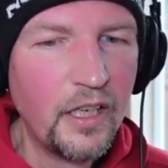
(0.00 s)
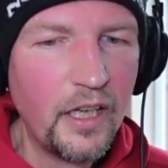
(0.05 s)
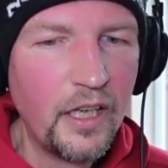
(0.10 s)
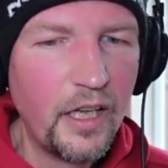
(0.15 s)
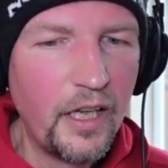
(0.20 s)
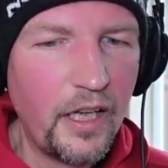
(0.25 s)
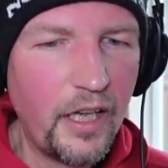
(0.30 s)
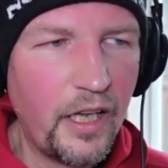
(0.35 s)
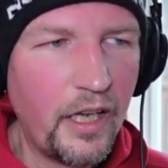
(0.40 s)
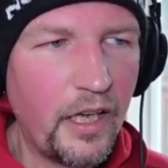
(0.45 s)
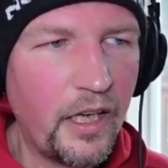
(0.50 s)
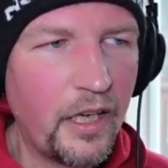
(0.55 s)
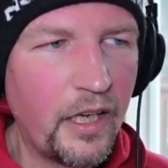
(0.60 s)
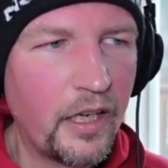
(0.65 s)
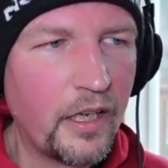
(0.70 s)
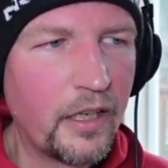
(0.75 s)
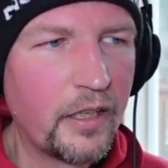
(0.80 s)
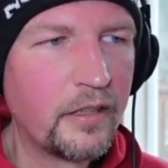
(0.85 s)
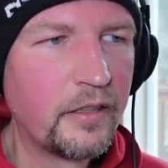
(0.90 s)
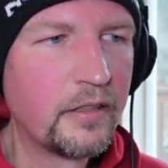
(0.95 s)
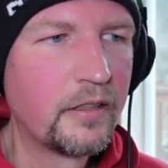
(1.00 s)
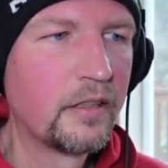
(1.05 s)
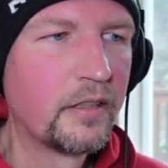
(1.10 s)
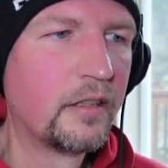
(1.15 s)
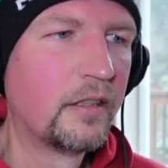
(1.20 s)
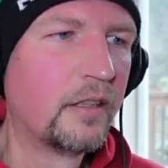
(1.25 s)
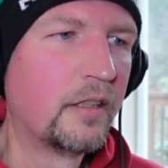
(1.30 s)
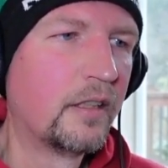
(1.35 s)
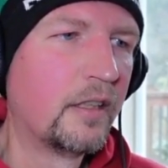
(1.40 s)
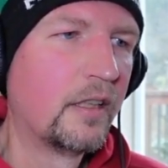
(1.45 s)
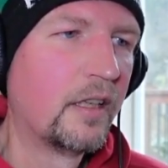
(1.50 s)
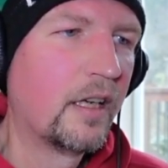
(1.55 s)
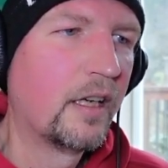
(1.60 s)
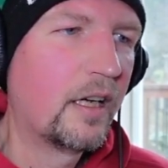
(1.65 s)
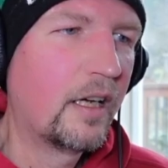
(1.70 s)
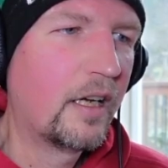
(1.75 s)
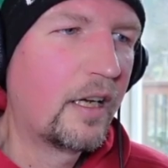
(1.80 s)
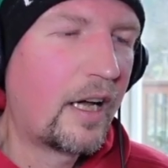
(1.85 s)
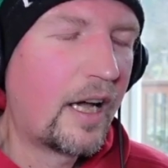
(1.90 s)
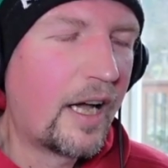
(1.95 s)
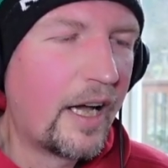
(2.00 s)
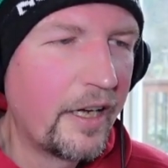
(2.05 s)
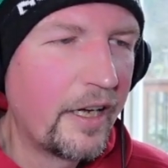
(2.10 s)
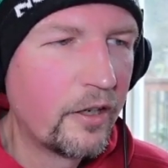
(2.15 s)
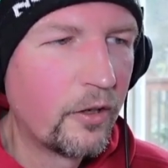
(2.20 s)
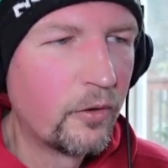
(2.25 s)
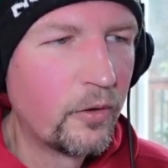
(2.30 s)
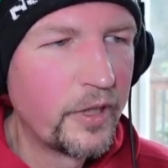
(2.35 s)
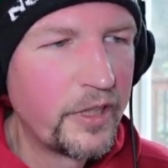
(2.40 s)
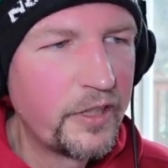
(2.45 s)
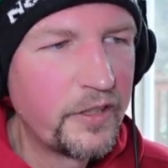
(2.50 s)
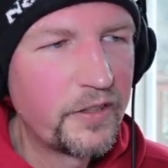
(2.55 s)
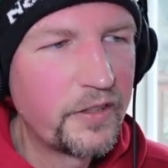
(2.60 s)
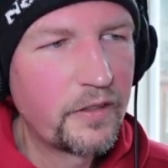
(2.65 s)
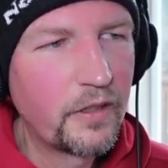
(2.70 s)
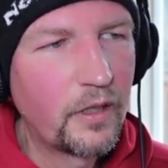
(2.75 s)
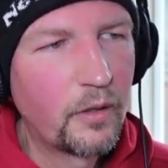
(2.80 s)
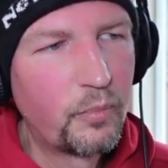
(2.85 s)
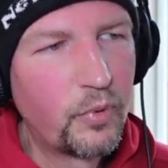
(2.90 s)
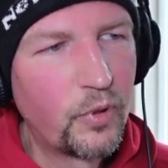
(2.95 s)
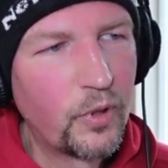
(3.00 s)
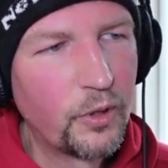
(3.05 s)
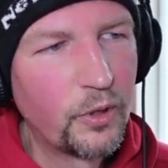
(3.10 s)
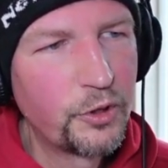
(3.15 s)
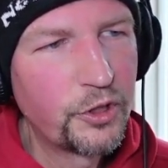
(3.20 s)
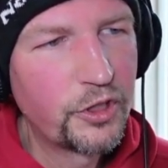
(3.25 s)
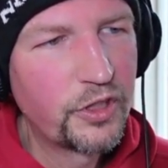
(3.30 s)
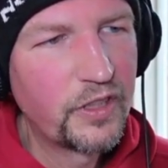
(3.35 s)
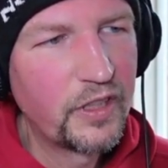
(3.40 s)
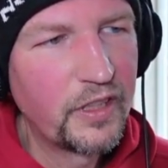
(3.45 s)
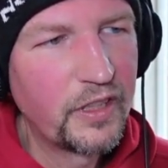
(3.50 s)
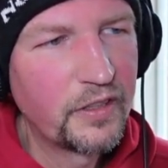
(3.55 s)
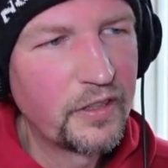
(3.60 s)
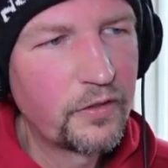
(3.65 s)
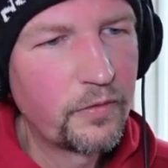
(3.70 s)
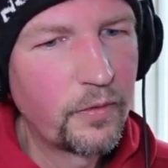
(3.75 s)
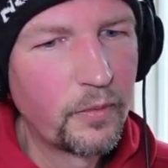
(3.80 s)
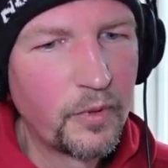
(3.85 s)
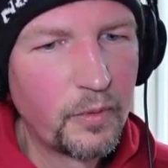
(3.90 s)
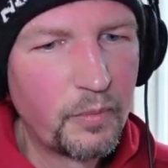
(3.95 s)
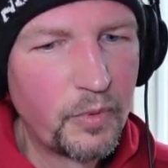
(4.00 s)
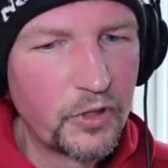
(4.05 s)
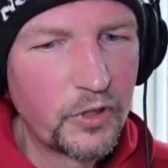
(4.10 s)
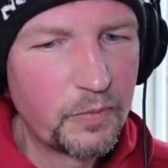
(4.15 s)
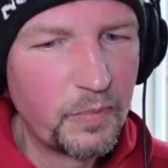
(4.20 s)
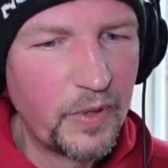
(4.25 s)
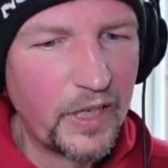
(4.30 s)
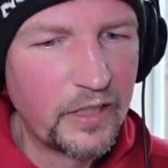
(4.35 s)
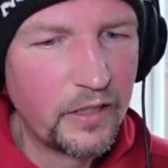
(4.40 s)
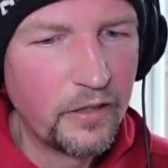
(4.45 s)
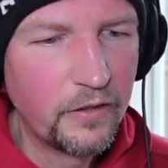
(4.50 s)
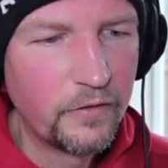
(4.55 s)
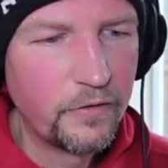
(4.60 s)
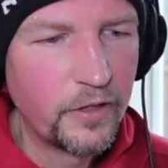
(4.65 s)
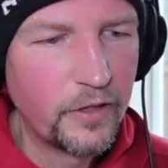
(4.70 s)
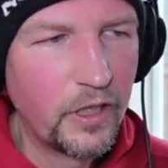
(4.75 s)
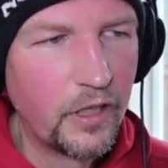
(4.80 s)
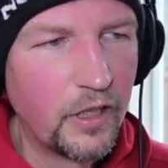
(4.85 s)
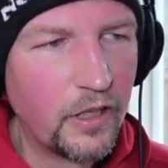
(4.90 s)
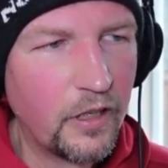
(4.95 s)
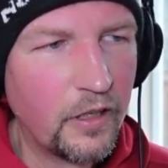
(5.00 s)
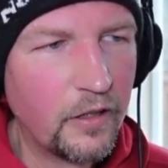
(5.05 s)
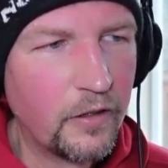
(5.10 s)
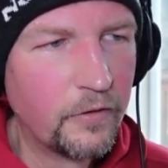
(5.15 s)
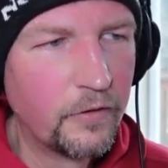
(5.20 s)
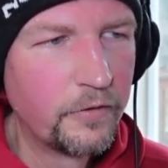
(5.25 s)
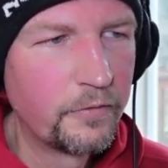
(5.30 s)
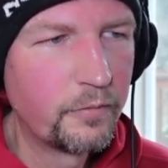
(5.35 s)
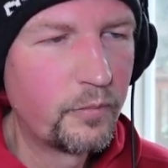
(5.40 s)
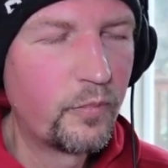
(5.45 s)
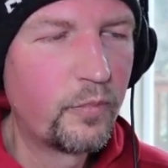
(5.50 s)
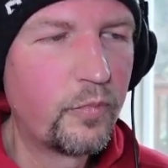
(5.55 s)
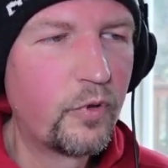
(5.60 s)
And I always approach things from the perspective of